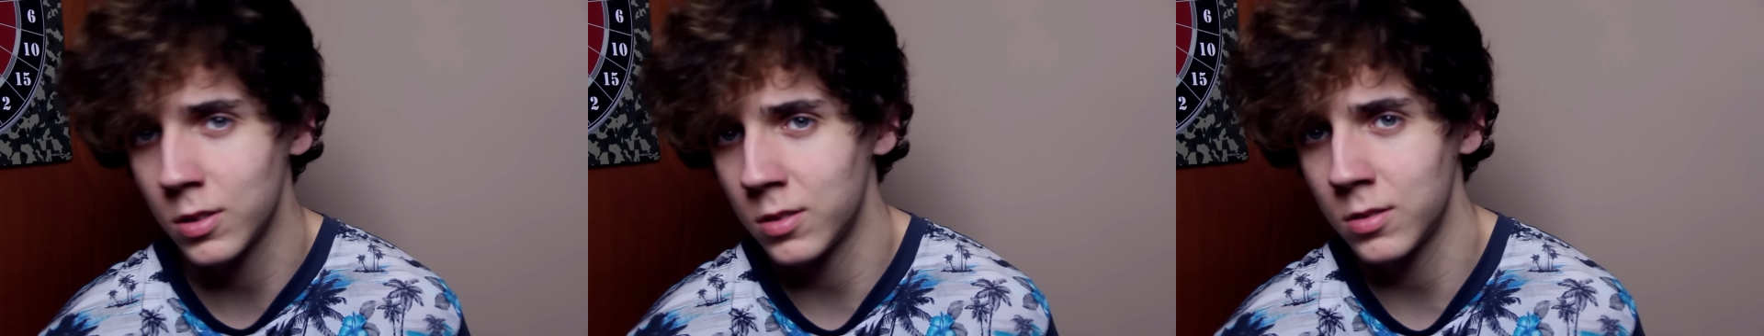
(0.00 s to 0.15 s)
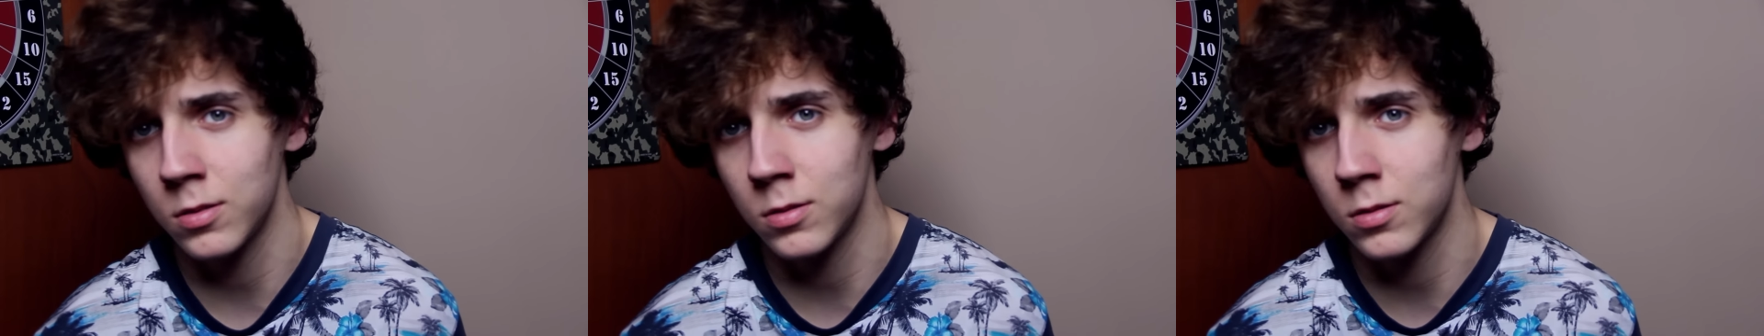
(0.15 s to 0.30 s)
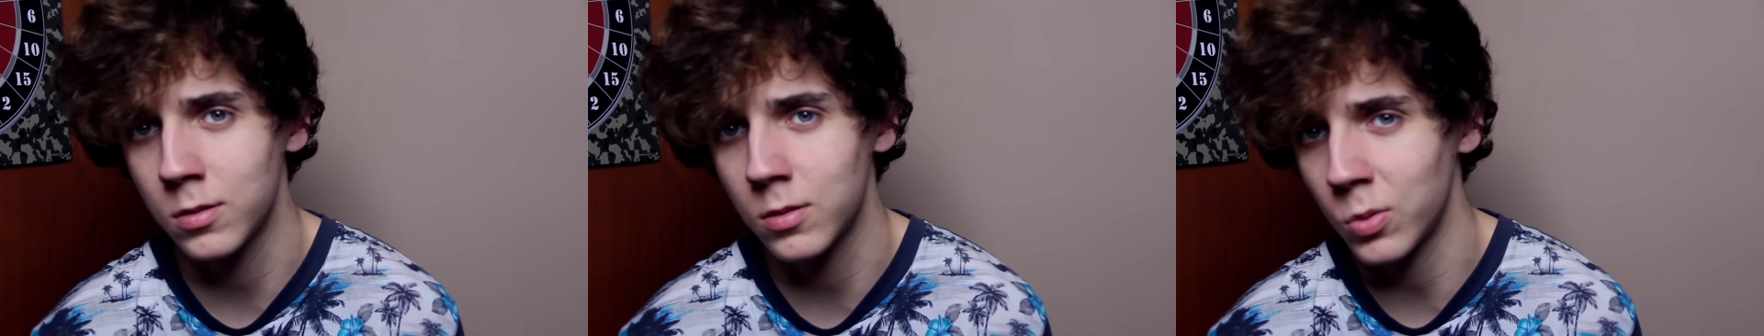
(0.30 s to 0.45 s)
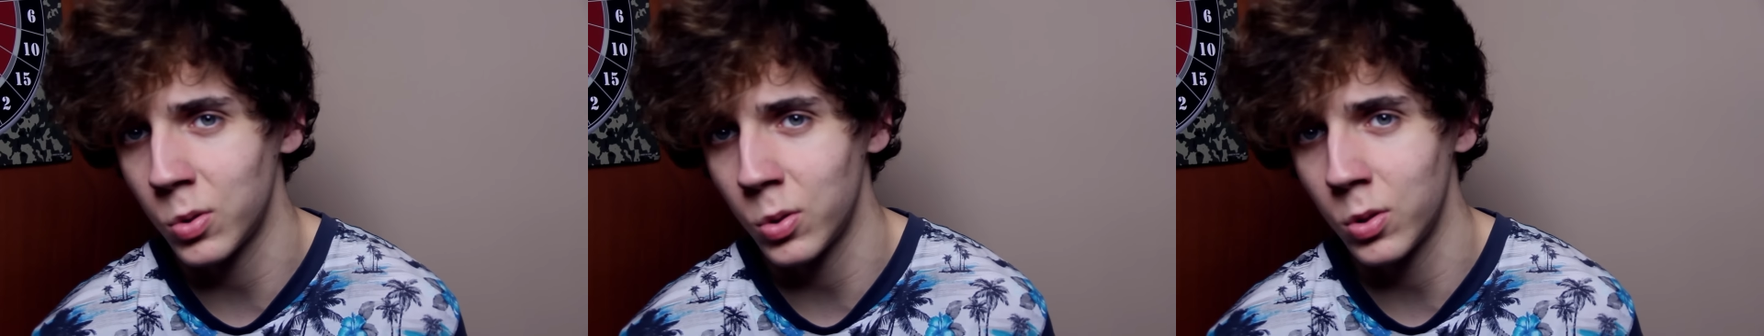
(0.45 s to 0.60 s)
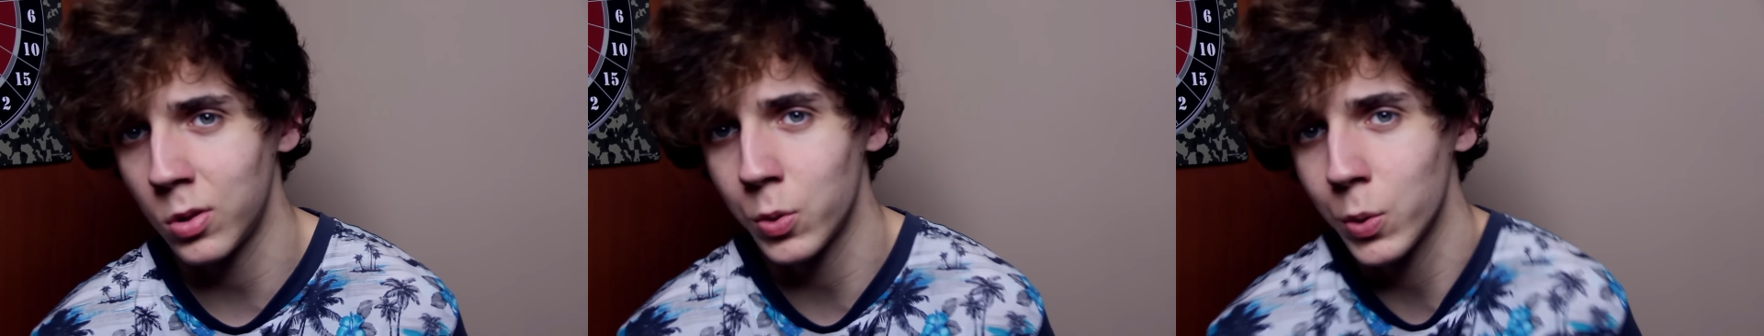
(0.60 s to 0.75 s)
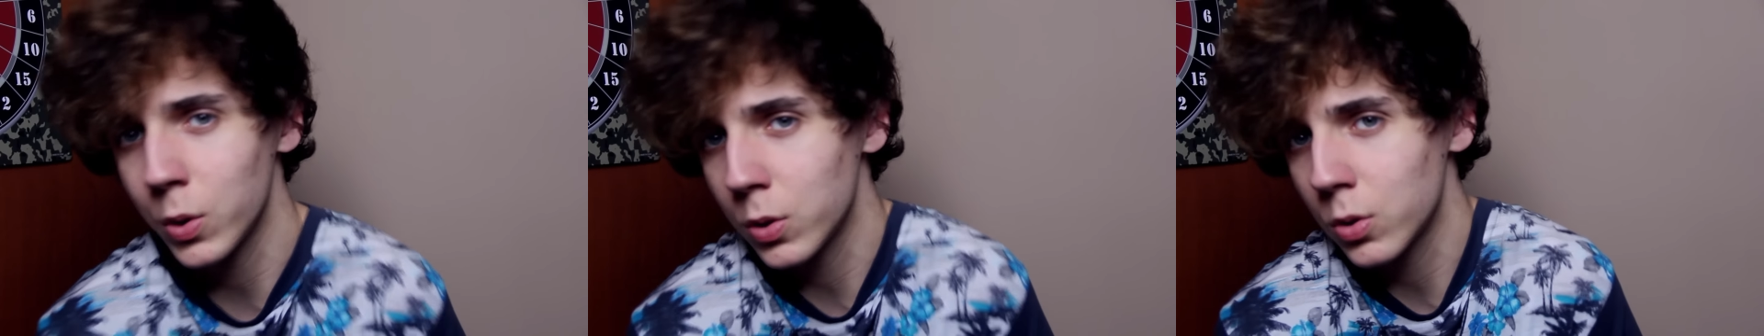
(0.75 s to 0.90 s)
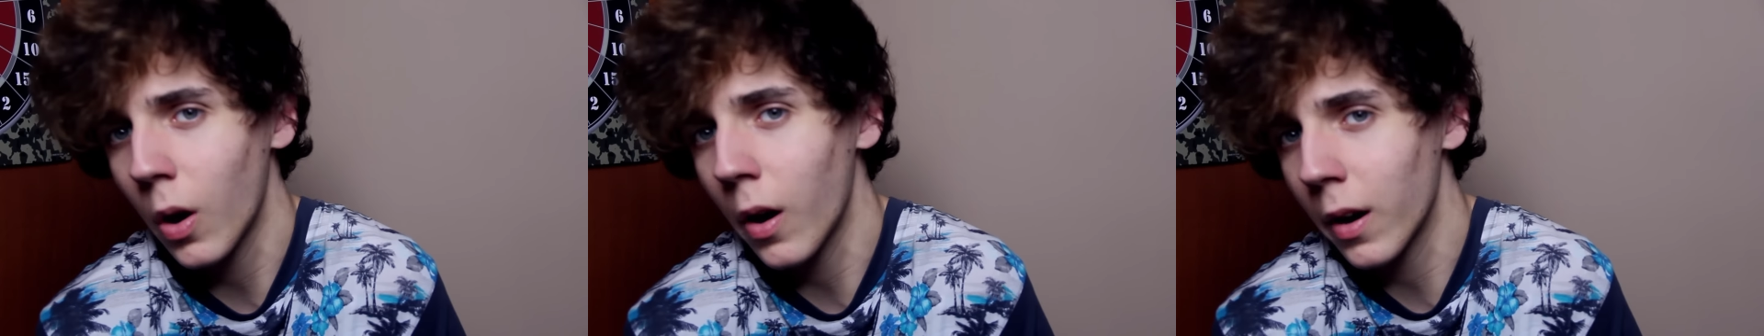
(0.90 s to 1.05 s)
are you? Who
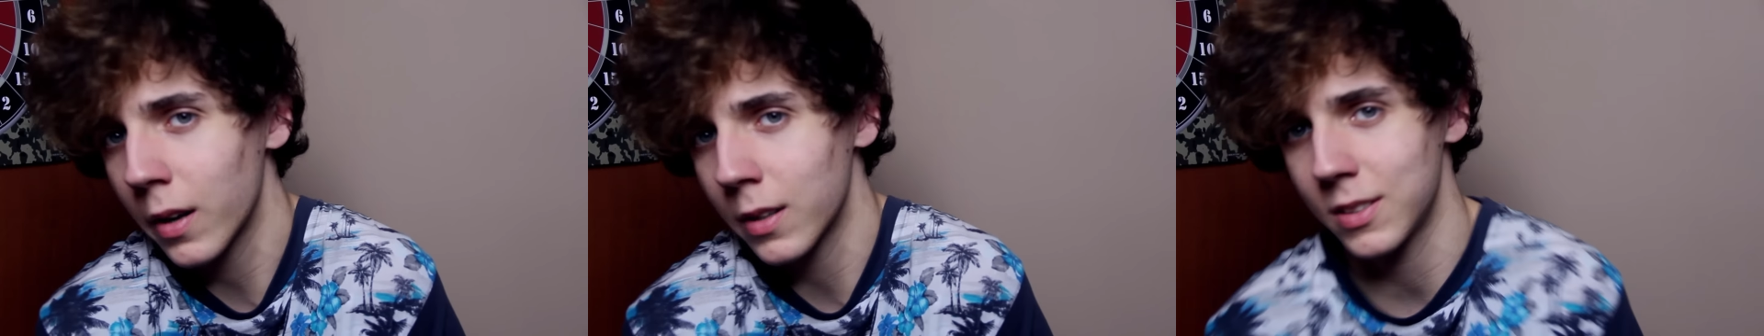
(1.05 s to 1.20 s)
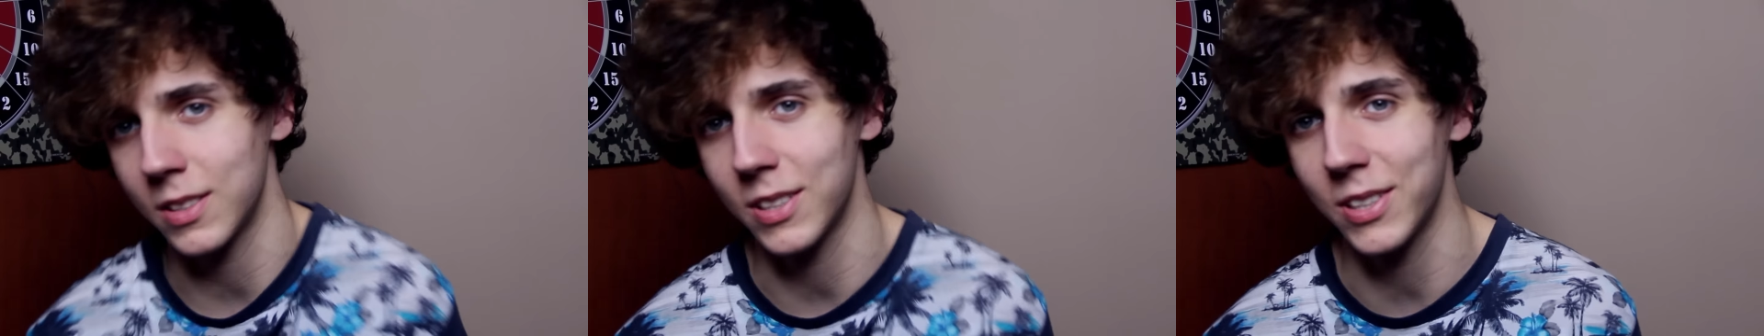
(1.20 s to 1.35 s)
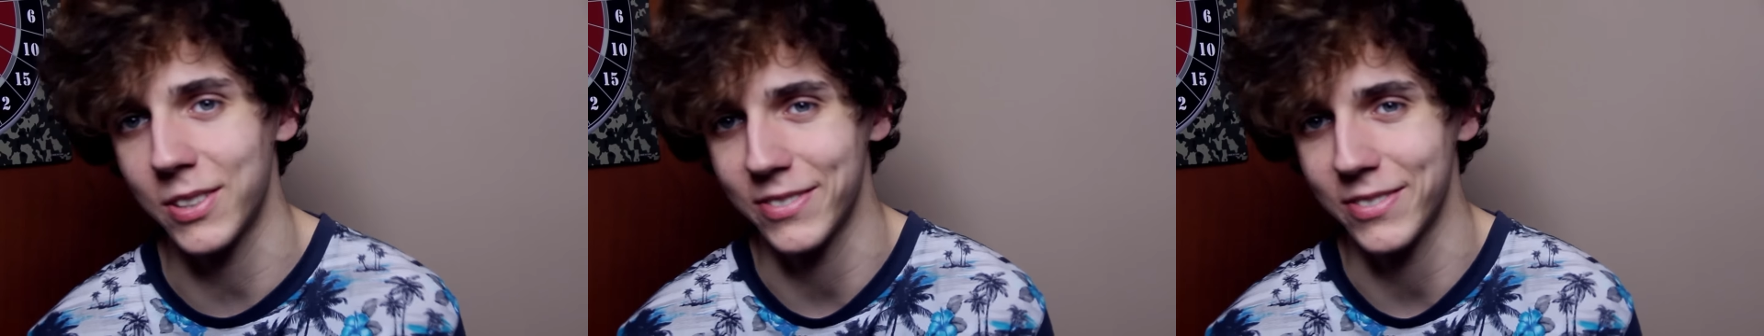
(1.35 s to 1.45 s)
are you talking to?